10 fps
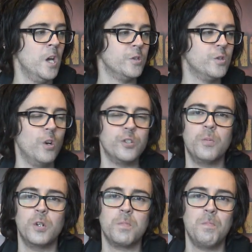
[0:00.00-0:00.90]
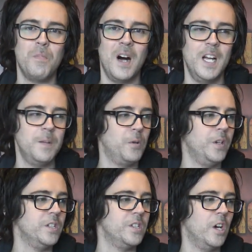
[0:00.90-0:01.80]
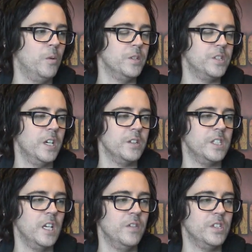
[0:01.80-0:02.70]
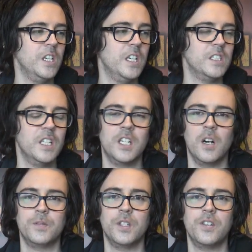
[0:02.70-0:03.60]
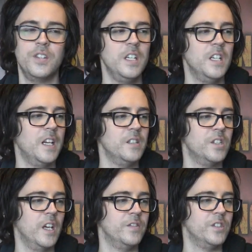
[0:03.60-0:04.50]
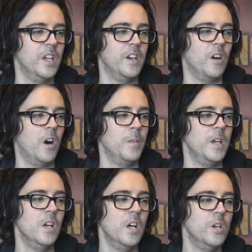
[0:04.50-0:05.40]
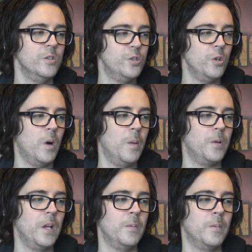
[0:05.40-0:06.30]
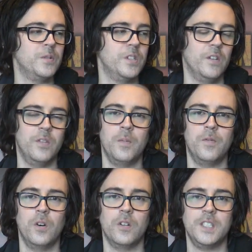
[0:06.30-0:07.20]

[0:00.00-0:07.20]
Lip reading: So not so much my playstyle, but certainly David's. He can take up to 3 Night Scythes in an army, zoom up, lining himself up for a